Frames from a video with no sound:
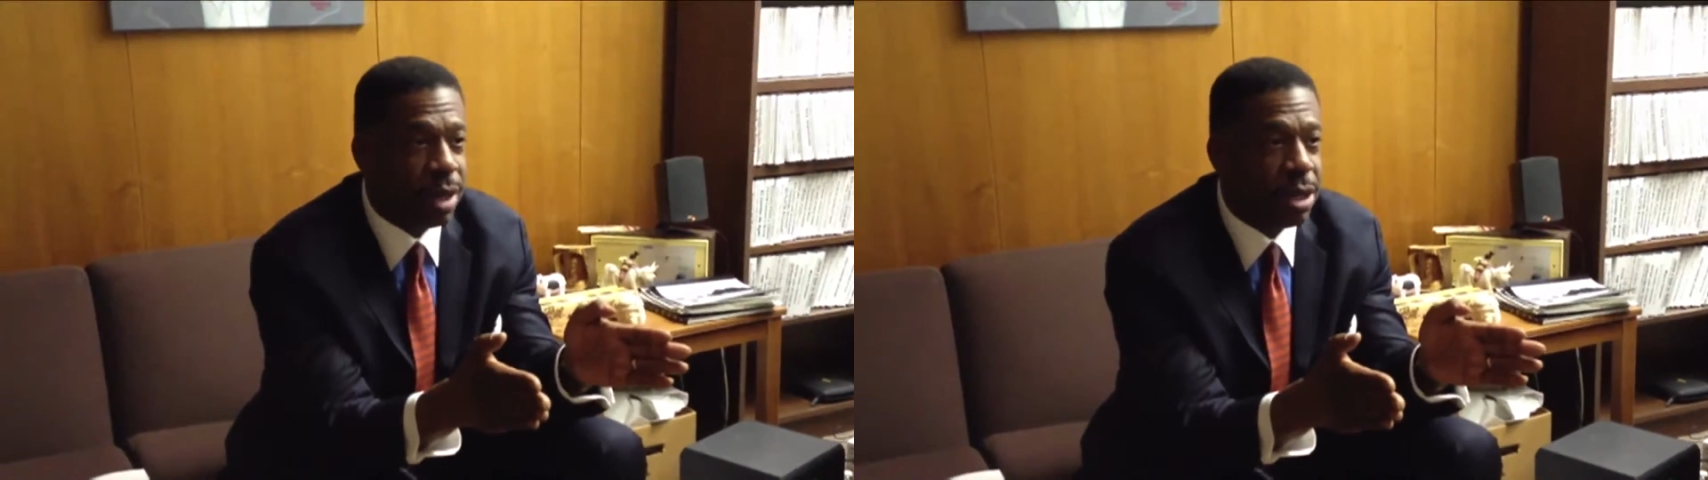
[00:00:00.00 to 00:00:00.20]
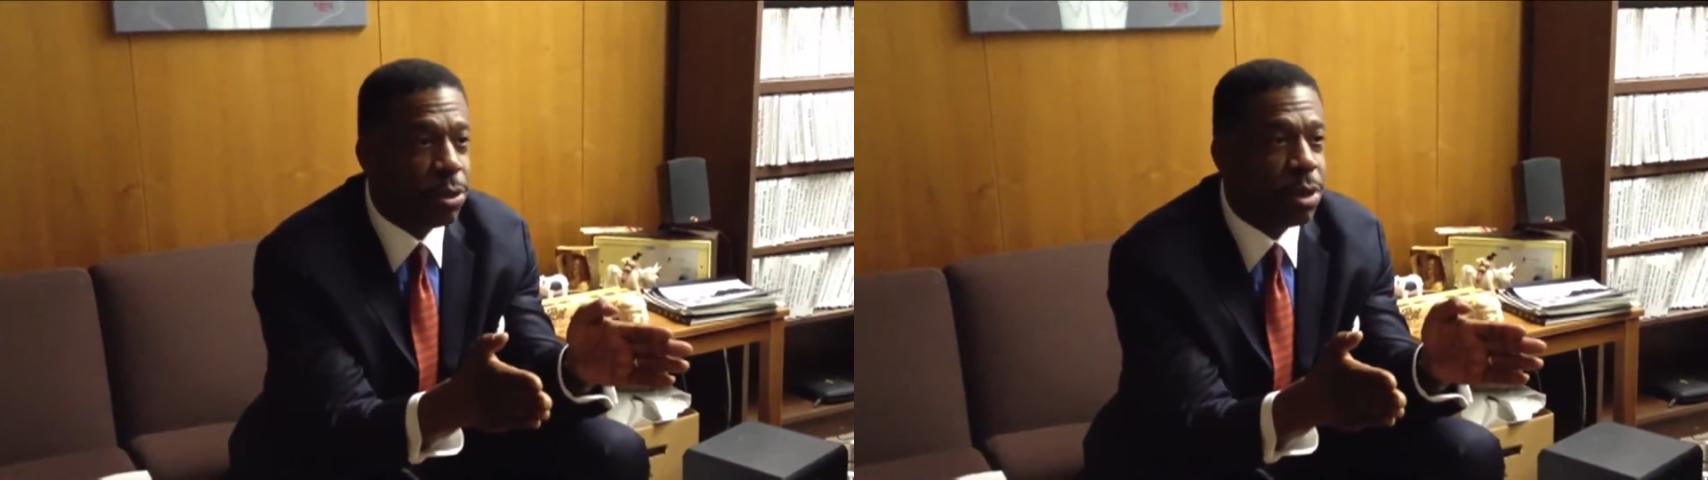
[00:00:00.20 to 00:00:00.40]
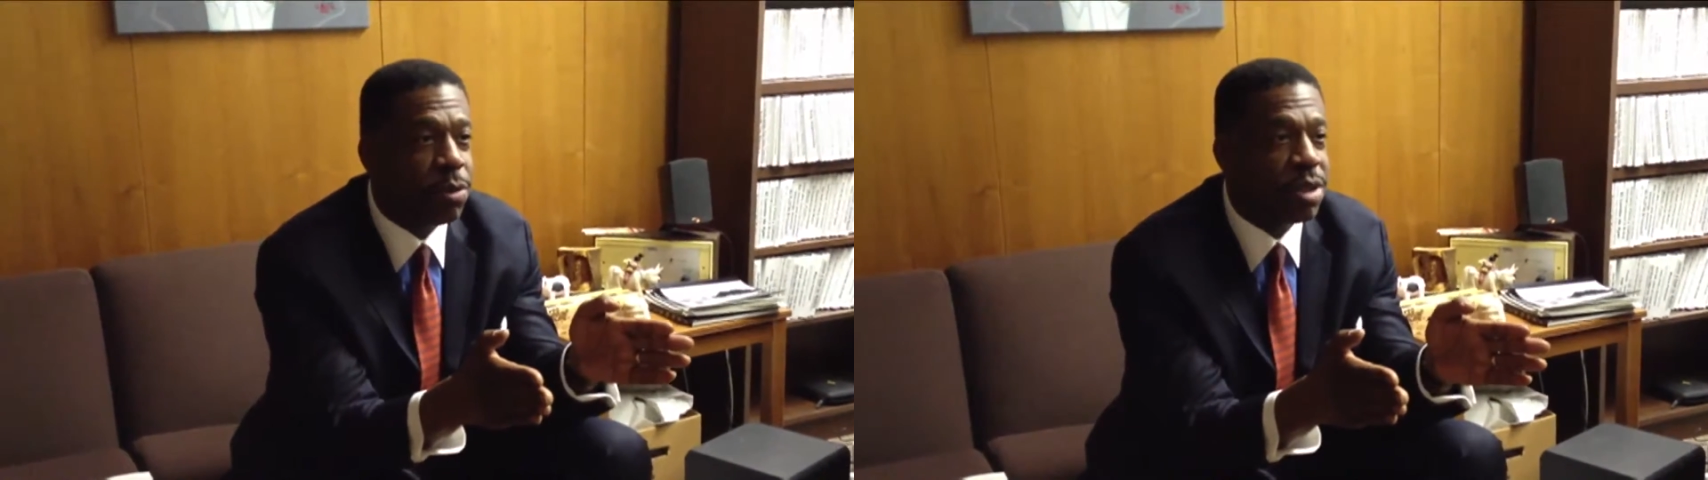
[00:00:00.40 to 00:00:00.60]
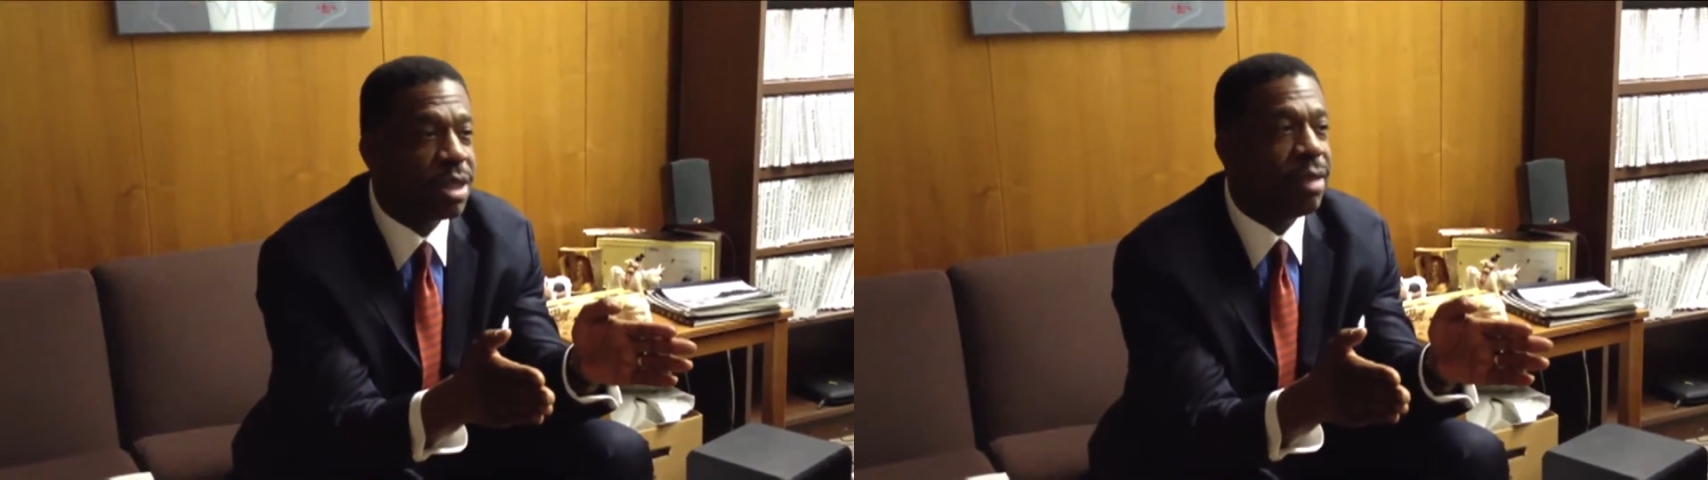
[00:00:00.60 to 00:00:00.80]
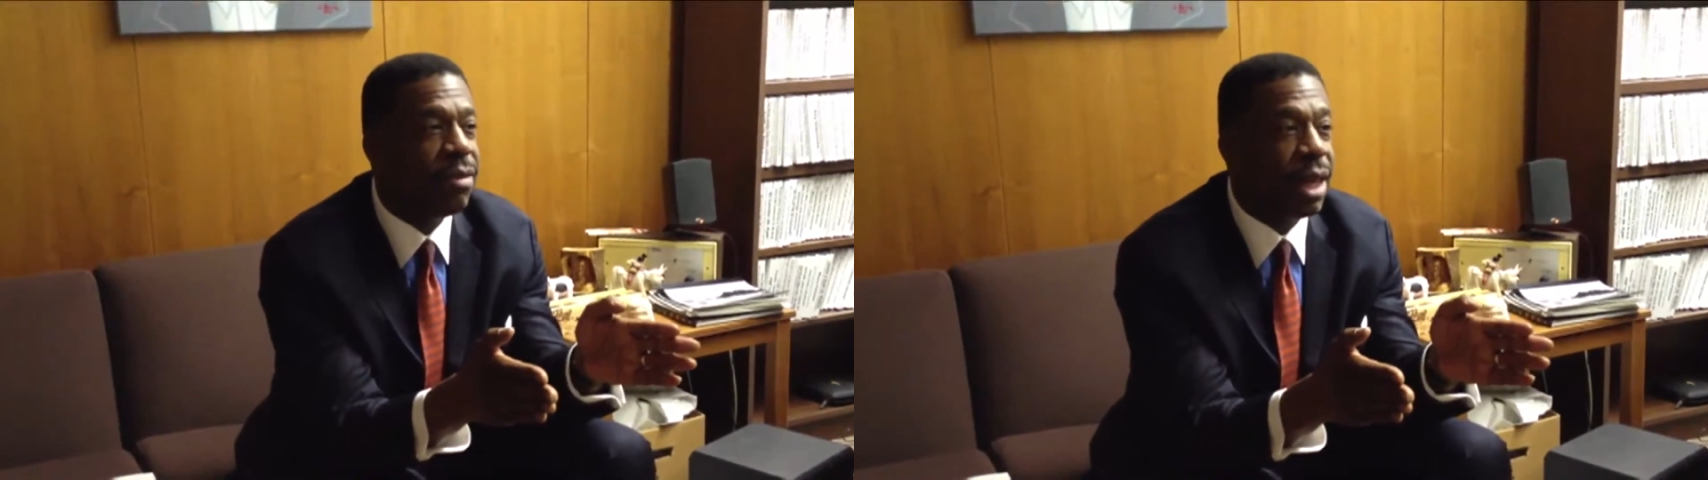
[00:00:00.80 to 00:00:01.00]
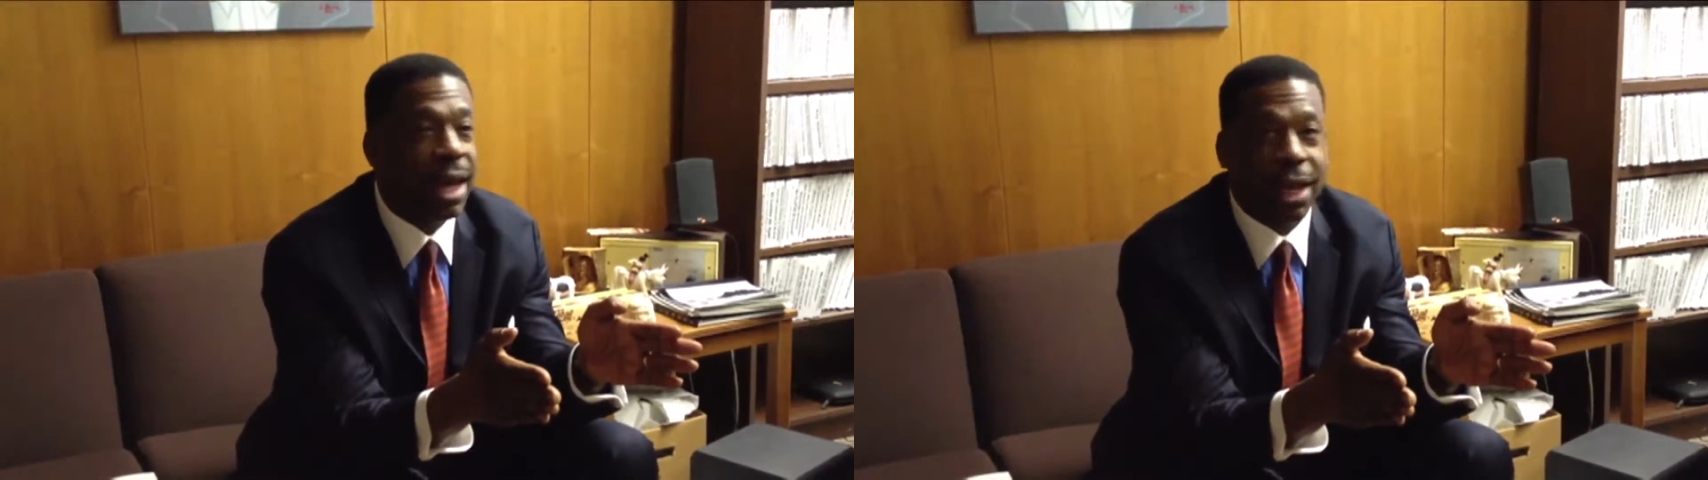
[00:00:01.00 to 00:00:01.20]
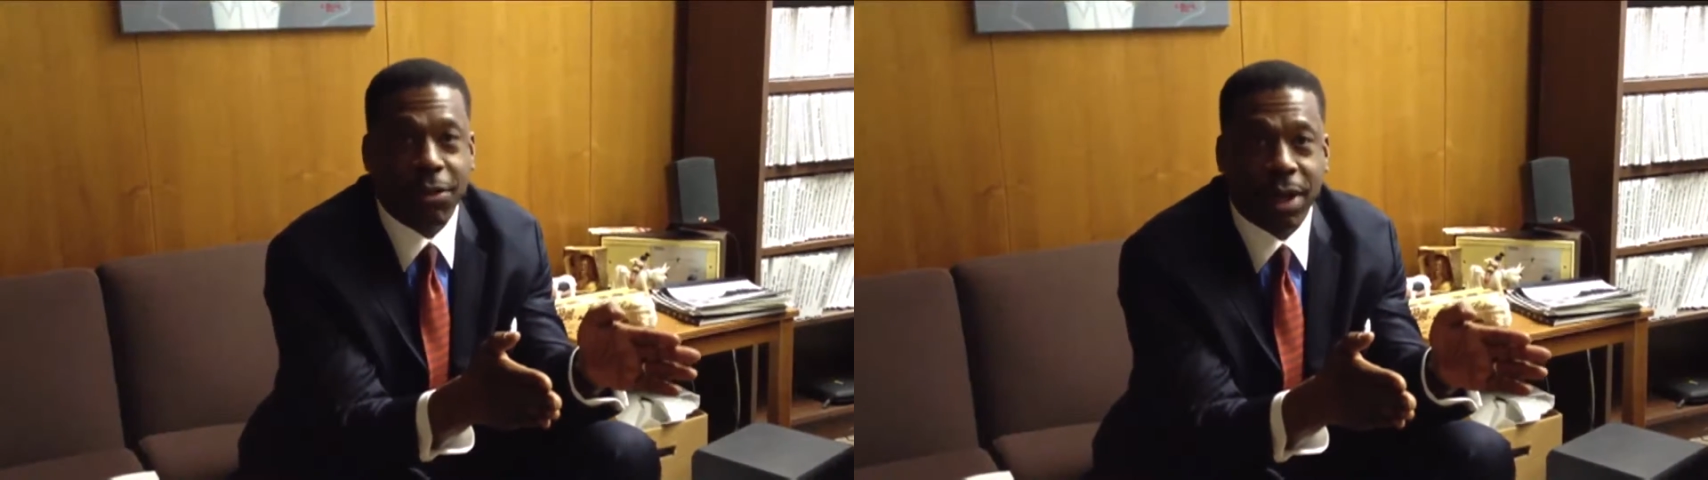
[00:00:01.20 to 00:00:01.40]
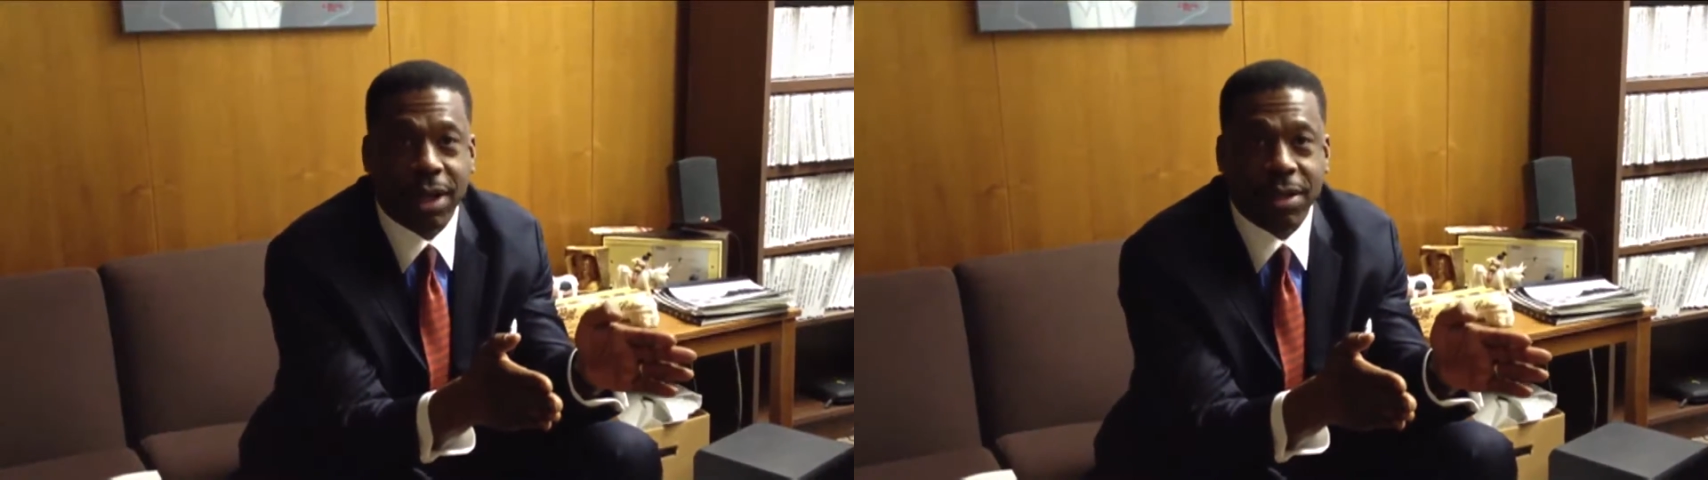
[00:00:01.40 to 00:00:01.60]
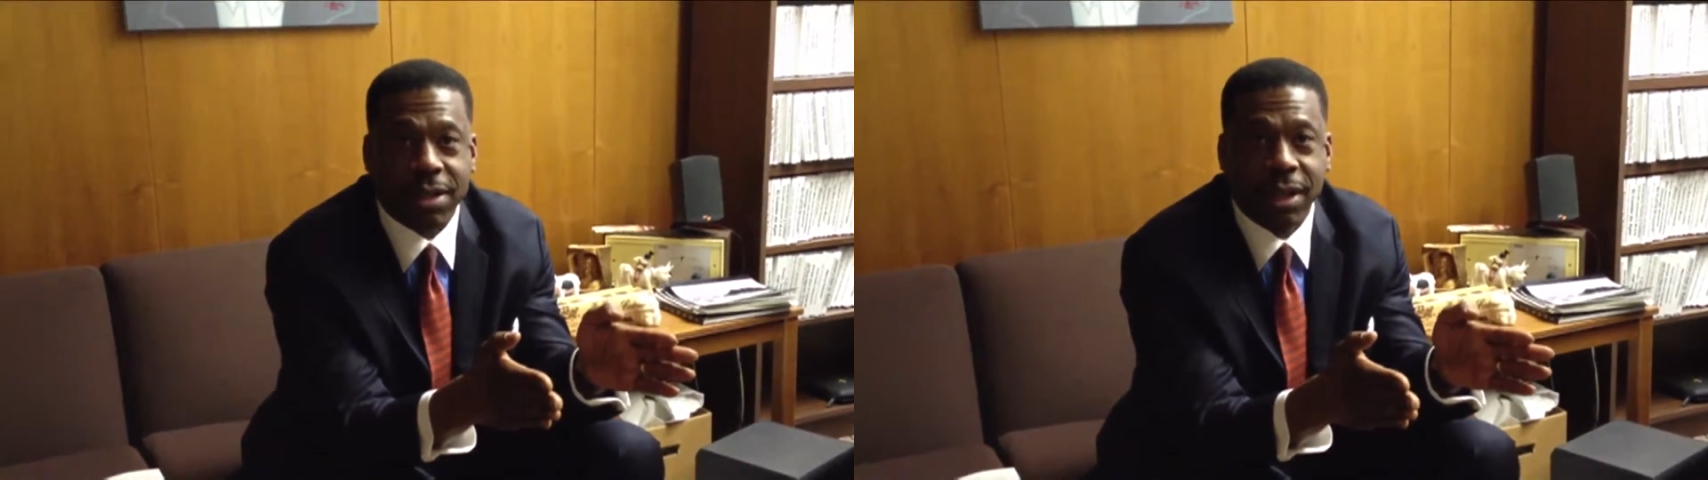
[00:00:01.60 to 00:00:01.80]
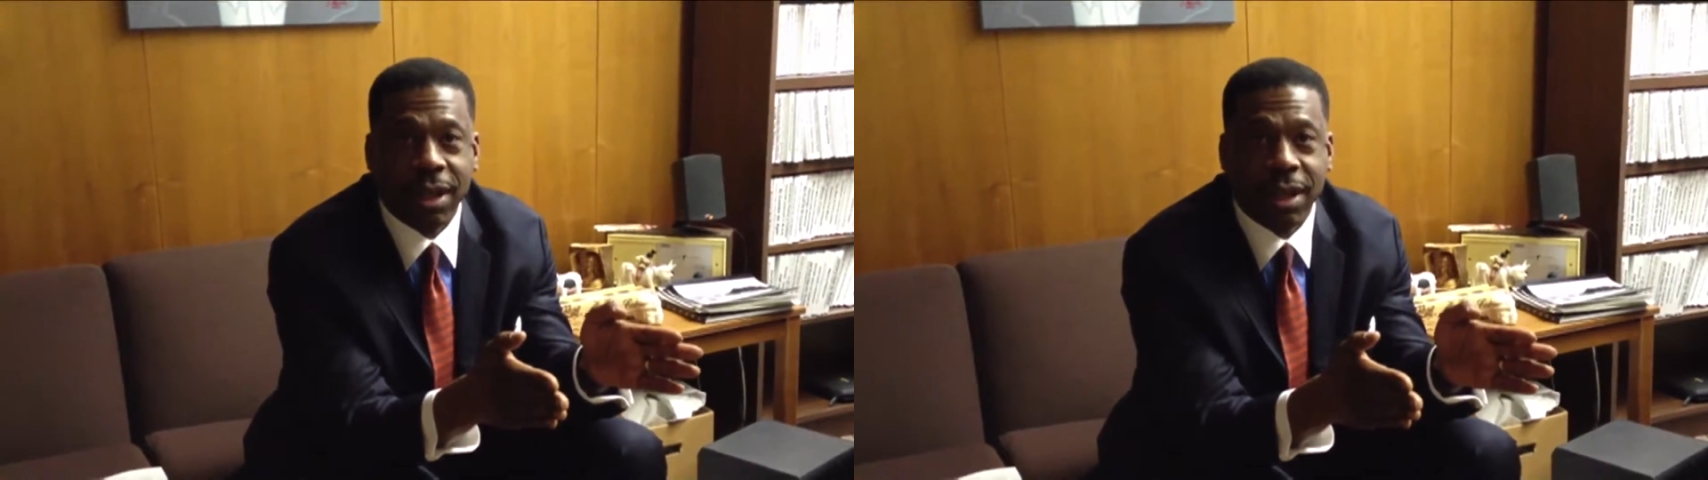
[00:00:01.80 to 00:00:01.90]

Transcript: that you can receive the A grades,